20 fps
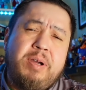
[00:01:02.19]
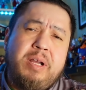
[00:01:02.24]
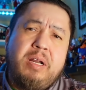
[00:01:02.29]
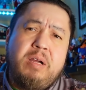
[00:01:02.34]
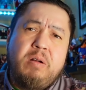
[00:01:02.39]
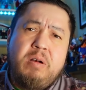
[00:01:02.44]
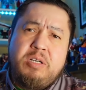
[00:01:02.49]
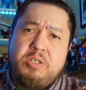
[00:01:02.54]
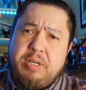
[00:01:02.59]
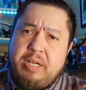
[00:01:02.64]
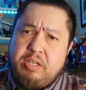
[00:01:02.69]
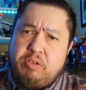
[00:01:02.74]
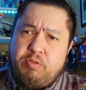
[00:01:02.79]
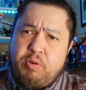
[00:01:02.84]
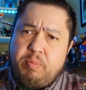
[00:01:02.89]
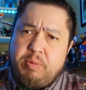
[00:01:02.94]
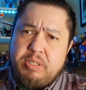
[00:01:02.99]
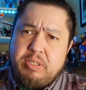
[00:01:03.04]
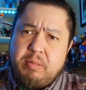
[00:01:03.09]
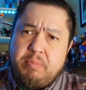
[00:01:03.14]
We're going to go to
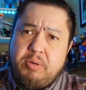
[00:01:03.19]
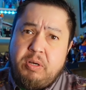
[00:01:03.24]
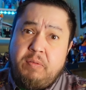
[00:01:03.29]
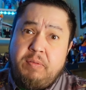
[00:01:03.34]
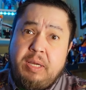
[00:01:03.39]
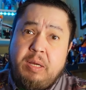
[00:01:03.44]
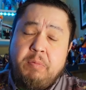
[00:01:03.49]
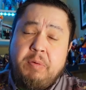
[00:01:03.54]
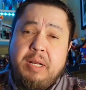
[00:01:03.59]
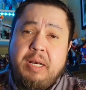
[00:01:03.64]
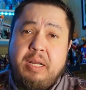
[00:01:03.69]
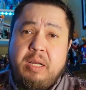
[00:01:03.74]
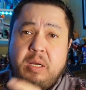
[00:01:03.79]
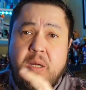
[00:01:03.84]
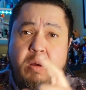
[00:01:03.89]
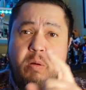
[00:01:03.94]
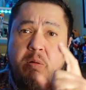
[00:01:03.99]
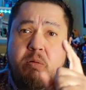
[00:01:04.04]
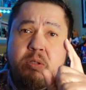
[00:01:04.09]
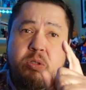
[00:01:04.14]
Transformers the movie and we're going to
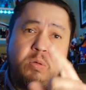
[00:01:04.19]
go